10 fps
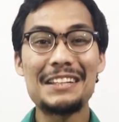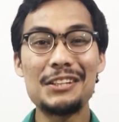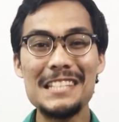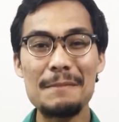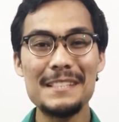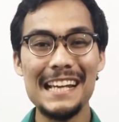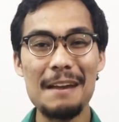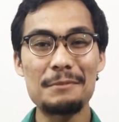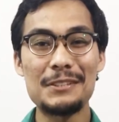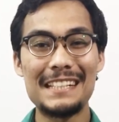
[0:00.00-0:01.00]
Do
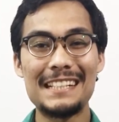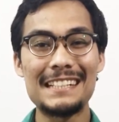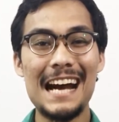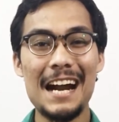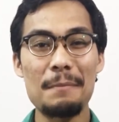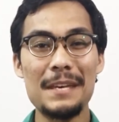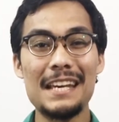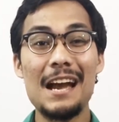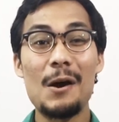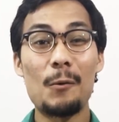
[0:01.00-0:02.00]
subscribe to learn
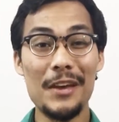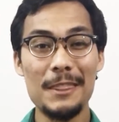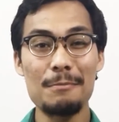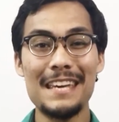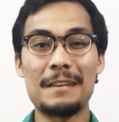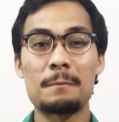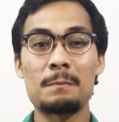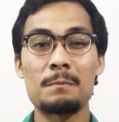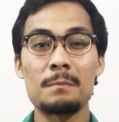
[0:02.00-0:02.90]
Arabic with me.